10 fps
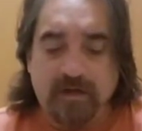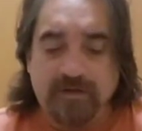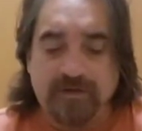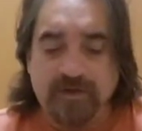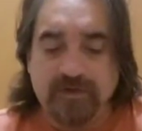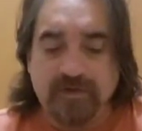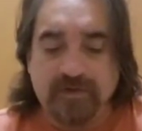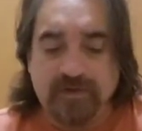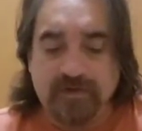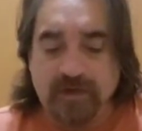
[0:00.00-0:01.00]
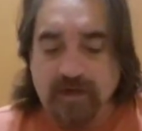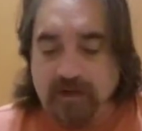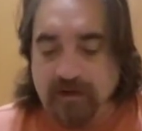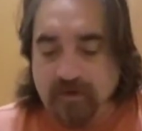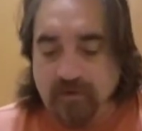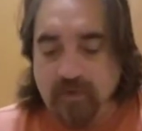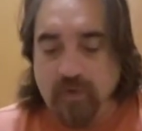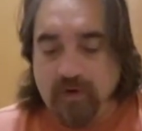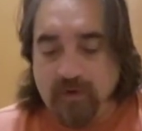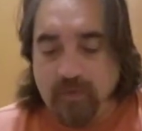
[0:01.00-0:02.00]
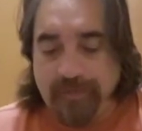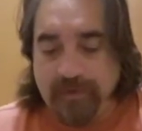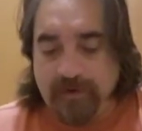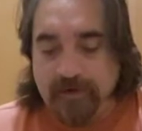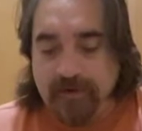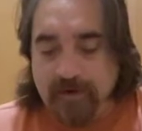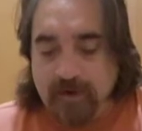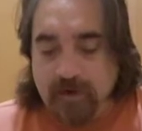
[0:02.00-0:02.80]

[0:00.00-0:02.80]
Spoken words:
scissors and a cork opener.